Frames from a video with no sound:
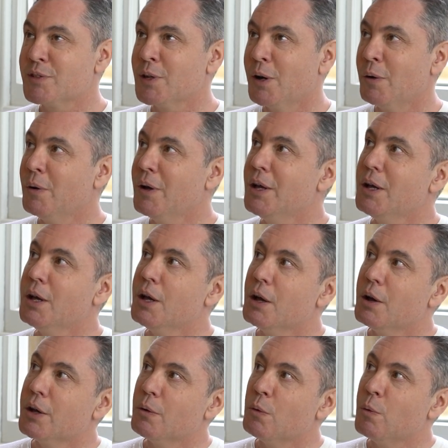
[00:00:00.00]
So
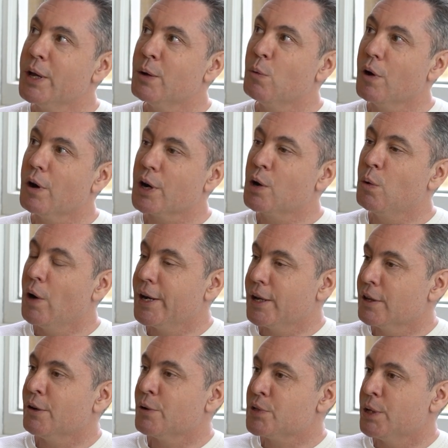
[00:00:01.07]
we work quite
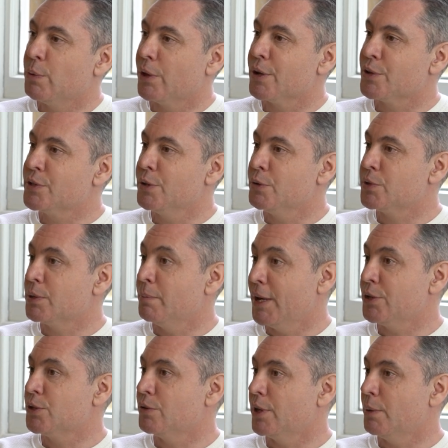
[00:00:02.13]
closely with our students to
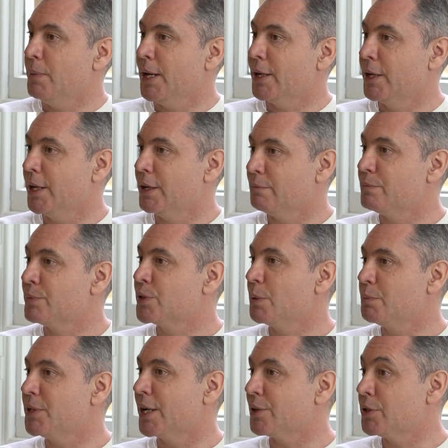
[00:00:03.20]
make sure they're picking
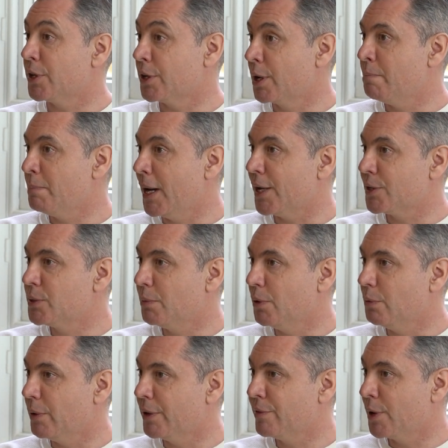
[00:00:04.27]
subjects that are
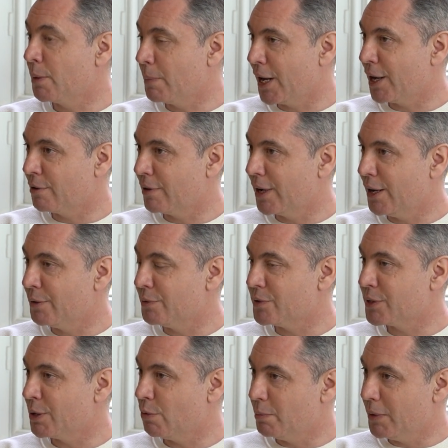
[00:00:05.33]
compatible with their
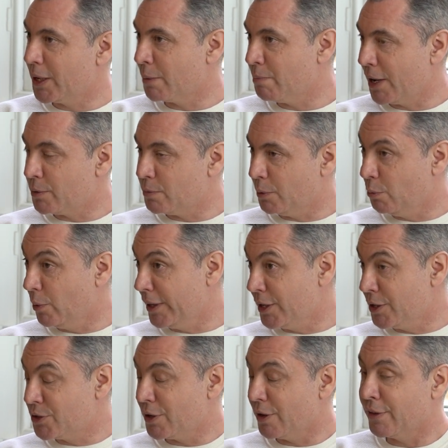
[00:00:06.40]
backgrounds, that will be compatible with
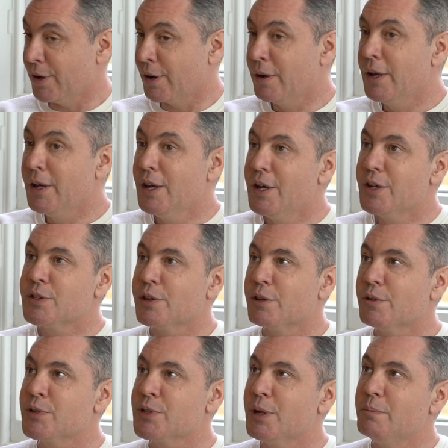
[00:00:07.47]
each other. So
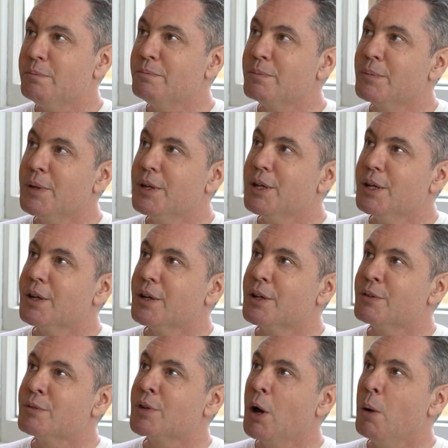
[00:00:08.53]
there are some
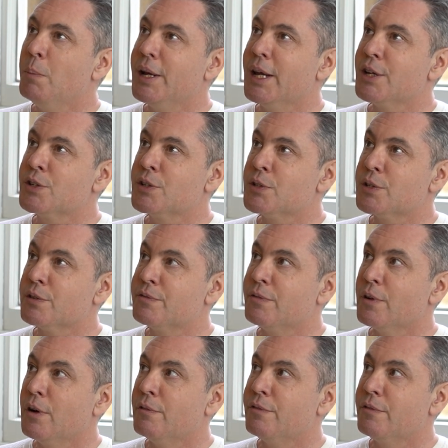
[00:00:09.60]
combinations
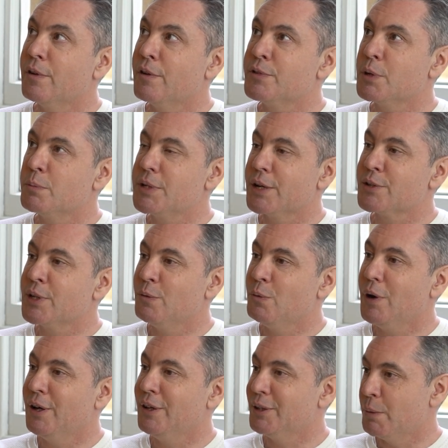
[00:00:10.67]
of subjects that,
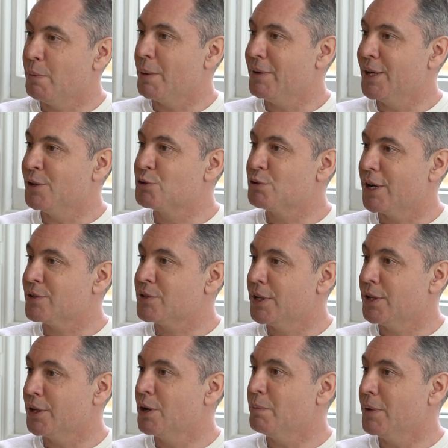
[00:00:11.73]
while they might be
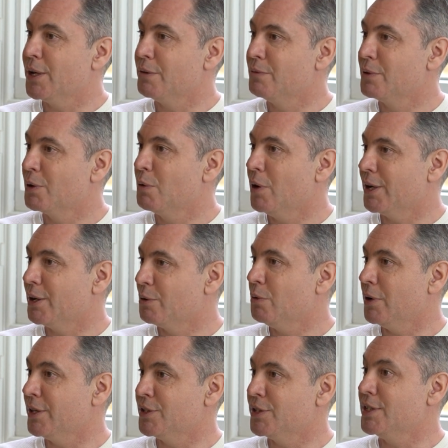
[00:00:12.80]
interesting, it could be
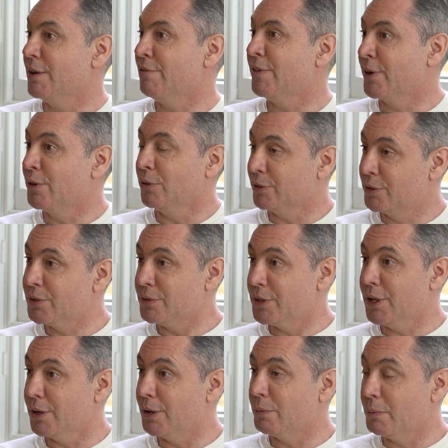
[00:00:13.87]
quite difficult,
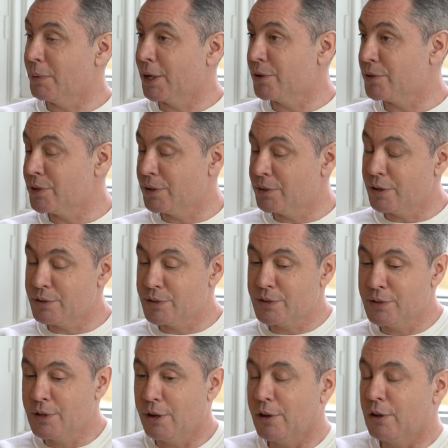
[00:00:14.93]
because
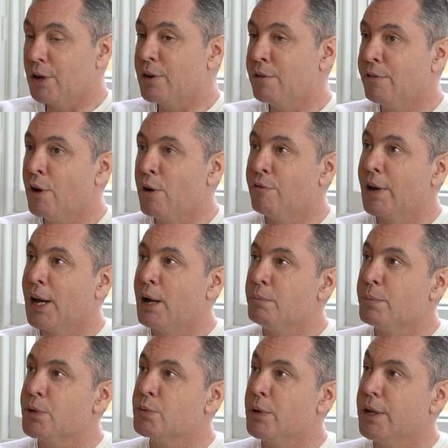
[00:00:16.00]
there's not a lot of
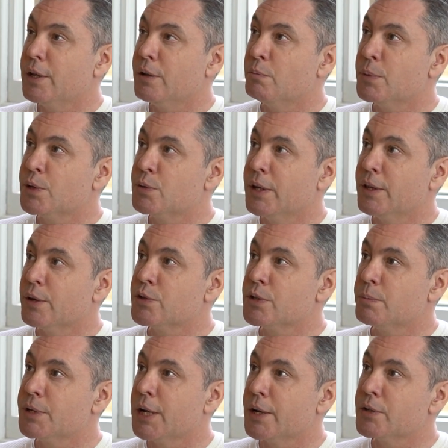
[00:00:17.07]
overlap between those
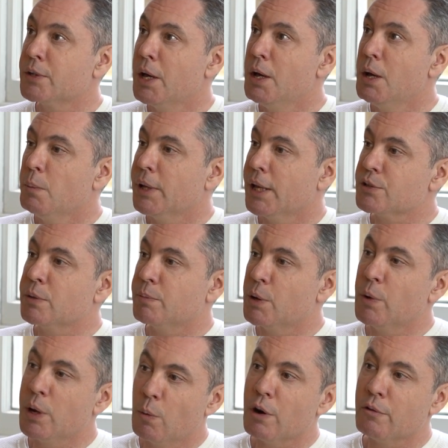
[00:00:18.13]
subjects. But that's something
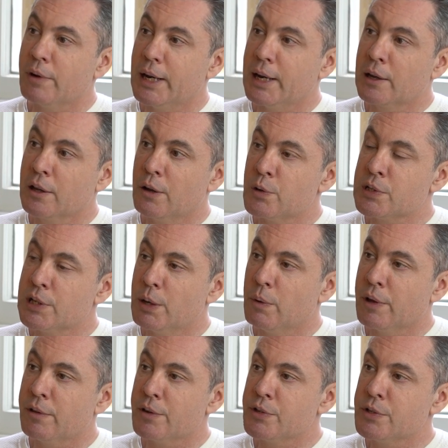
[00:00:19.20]
we work really closely
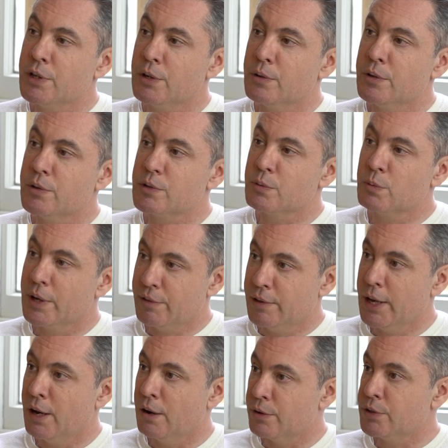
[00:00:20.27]
with our students with
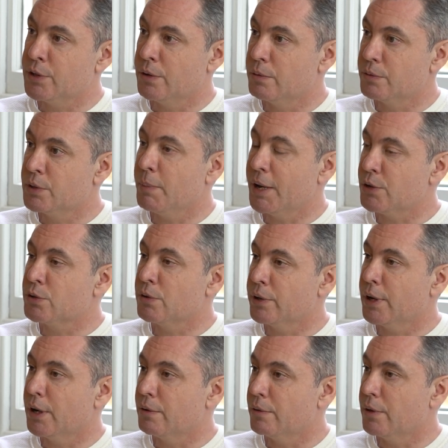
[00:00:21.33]
here to make sure
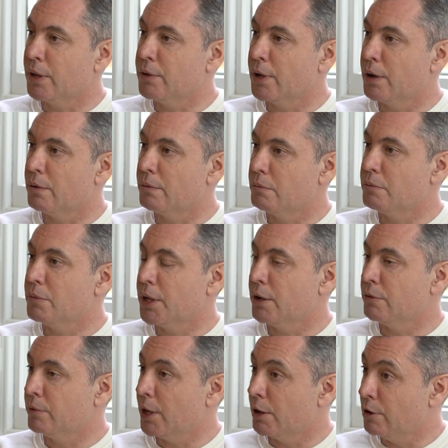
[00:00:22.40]

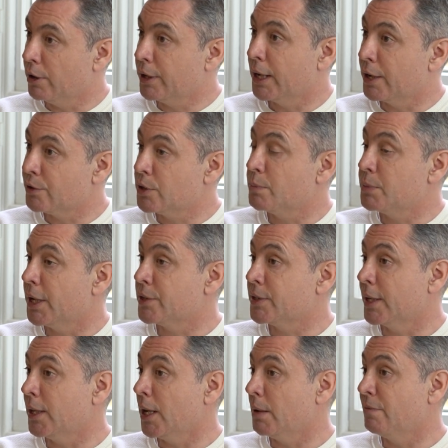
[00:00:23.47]
they're looking at subjects
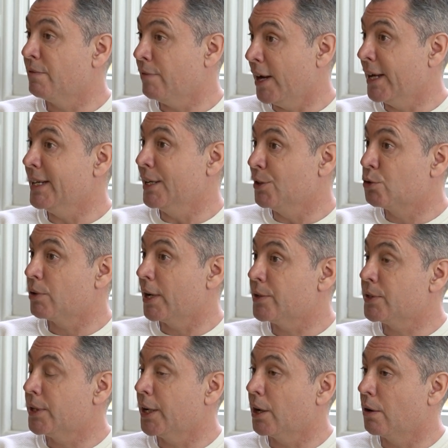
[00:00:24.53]
that they find
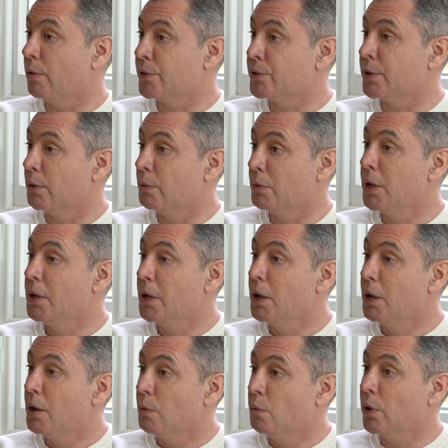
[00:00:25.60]
interesting and also
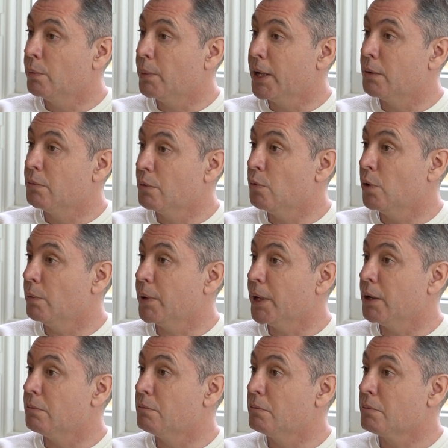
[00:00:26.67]
will
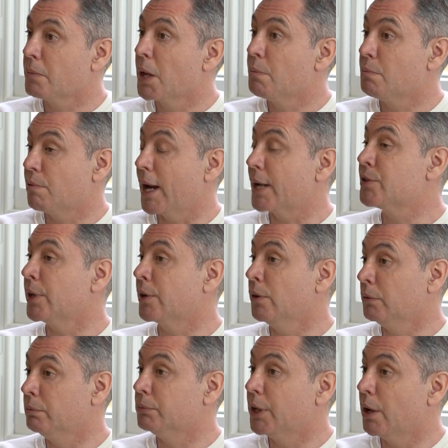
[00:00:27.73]
be
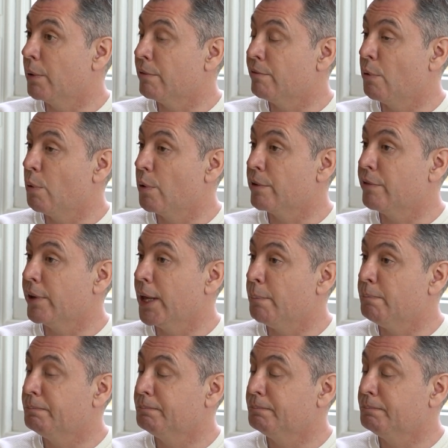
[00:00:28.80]
practical going forward for them.